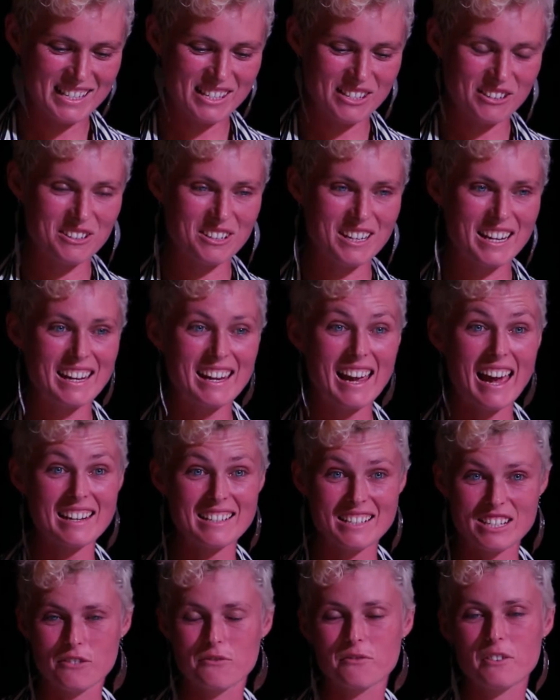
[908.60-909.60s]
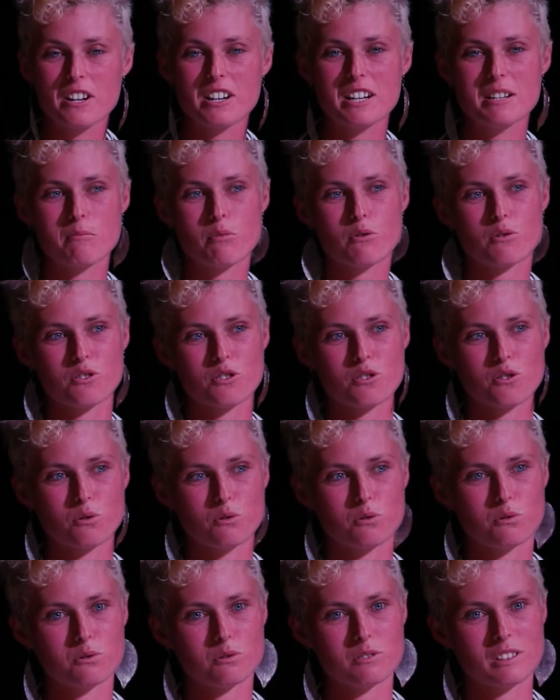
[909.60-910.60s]
And it's a very important
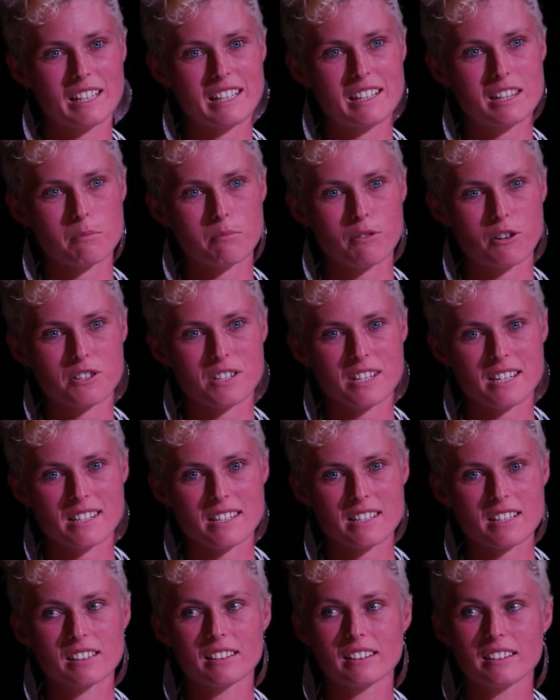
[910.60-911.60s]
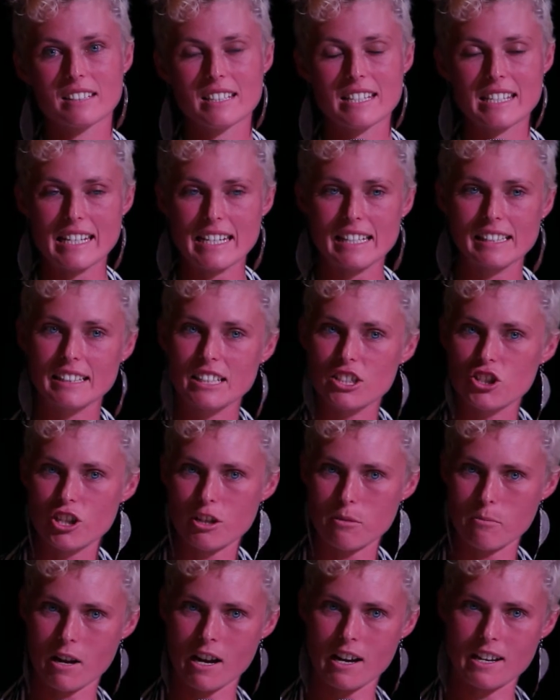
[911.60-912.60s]
tool in the process to
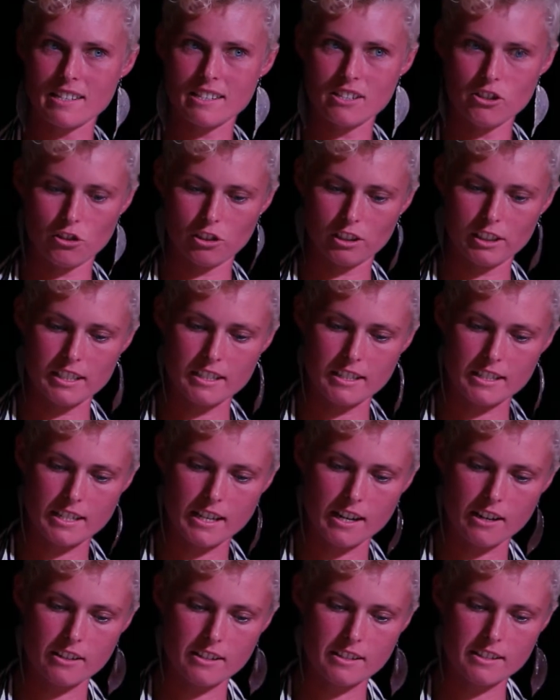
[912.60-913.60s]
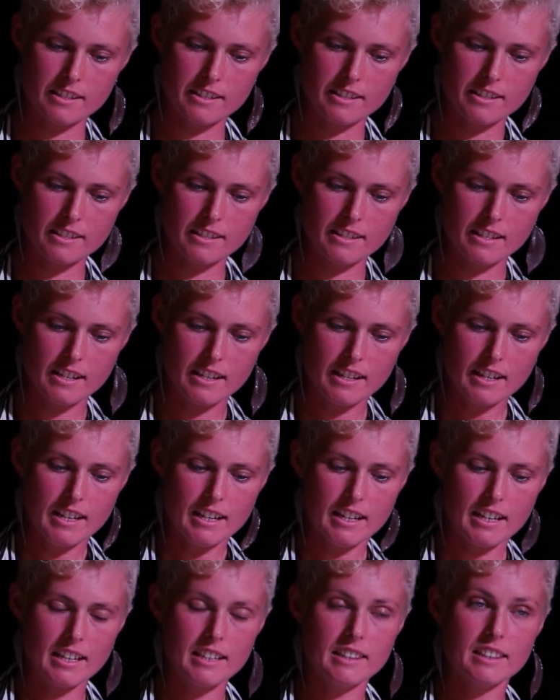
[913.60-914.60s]
delegitimise nuclear deterrence
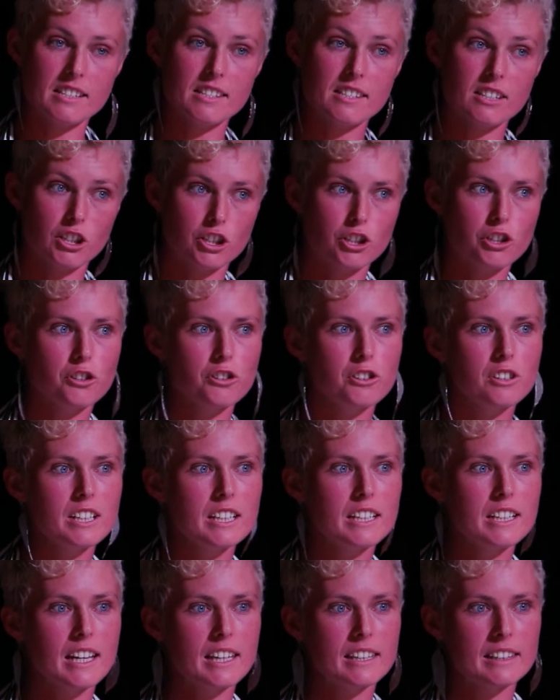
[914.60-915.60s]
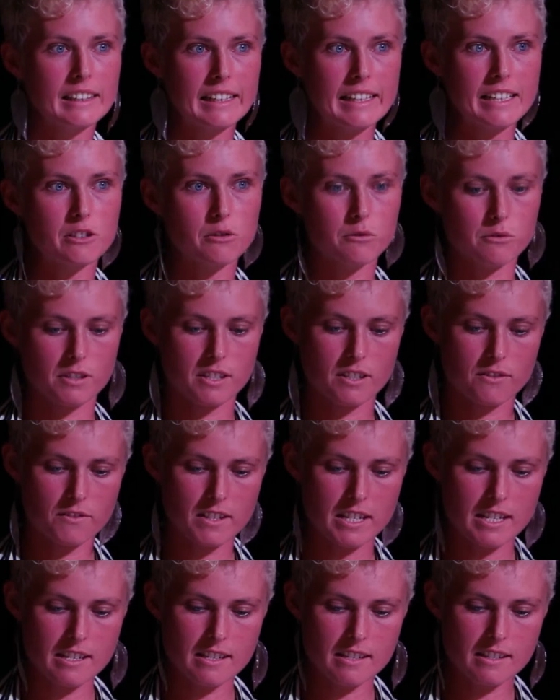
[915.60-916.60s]
in the security and legal
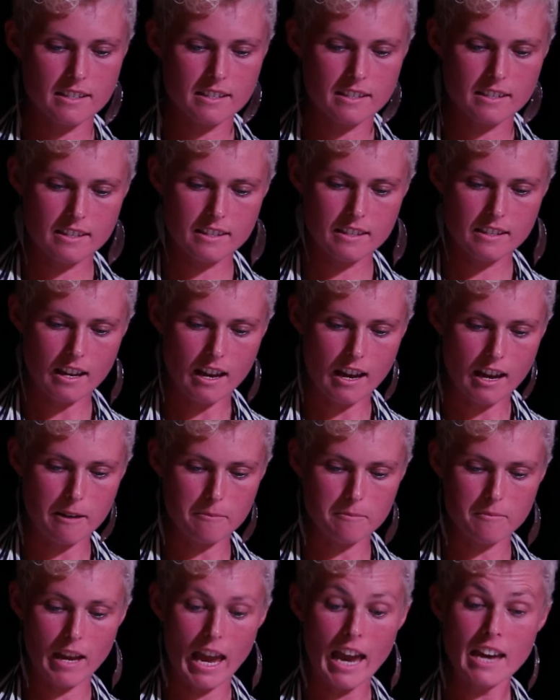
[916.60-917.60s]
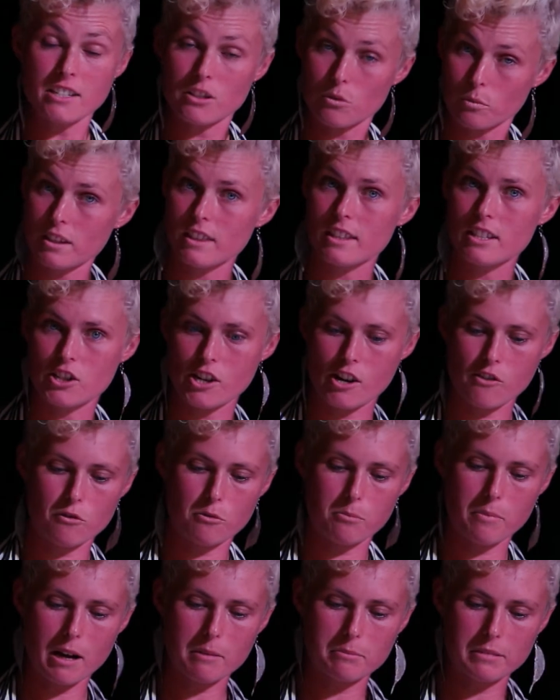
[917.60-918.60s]
spheres, and with the
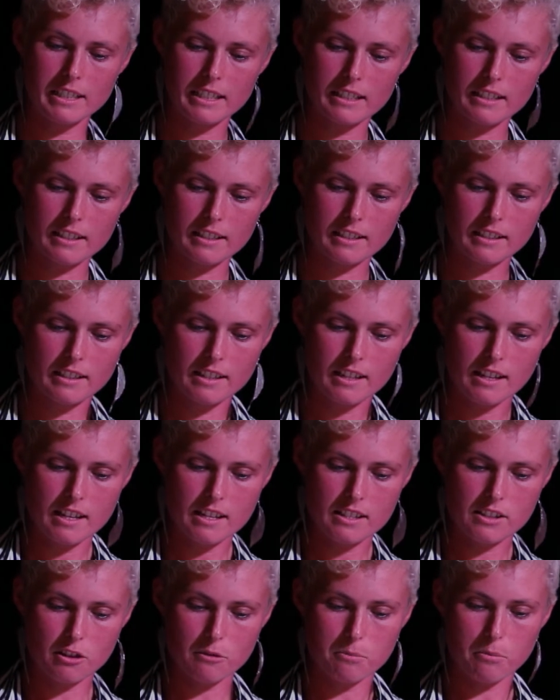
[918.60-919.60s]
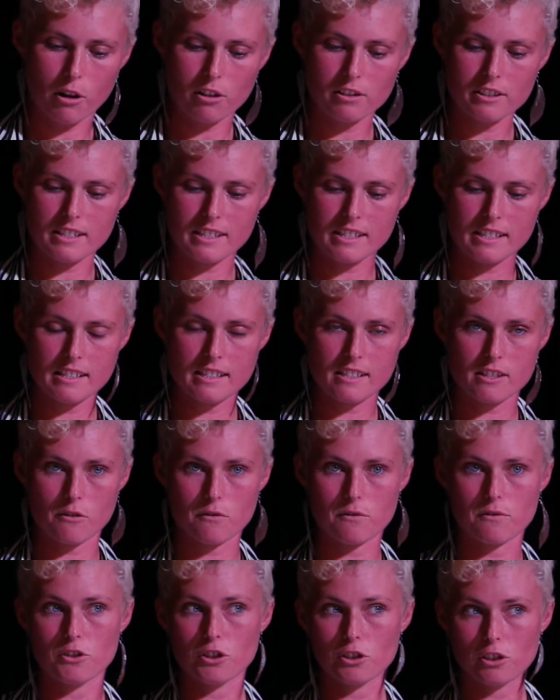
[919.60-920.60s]
general public. So policies
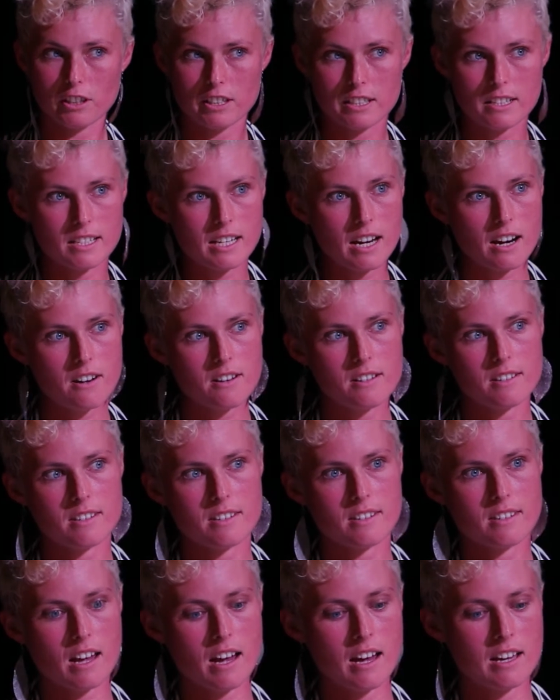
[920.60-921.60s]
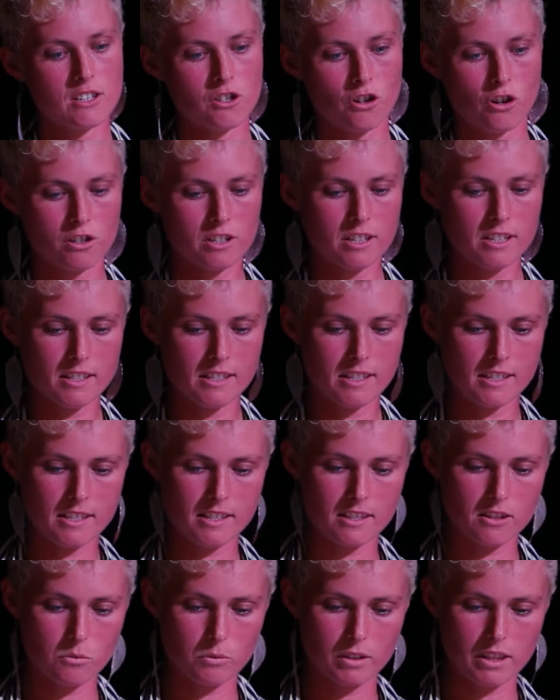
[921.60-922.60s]
of nuclear deterrence are not
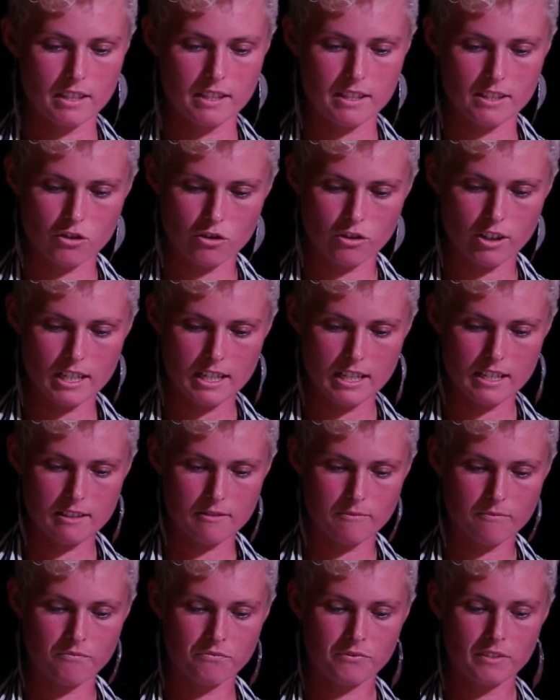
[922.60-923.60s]
consistent with this treaty.